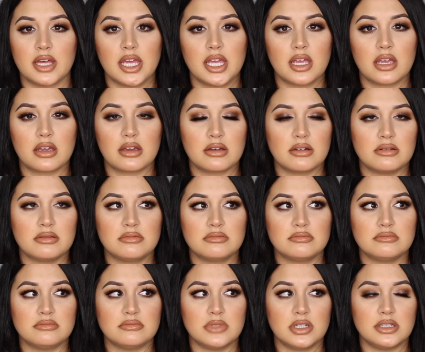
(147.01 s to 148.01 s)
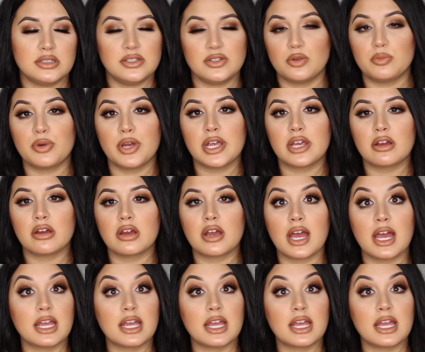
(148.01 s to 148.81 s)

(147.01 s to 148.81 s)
like a deal breaker.